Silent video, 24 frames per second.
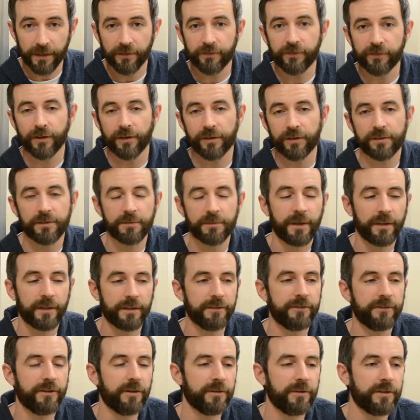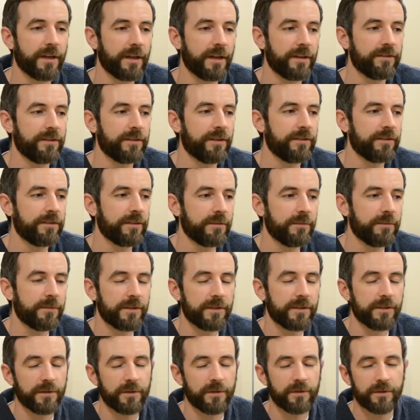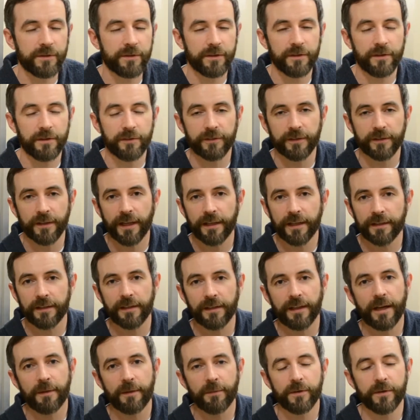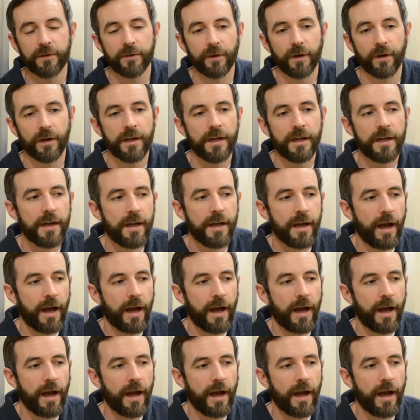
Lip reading: the first multiphoton system to Newfoundland and Labrador.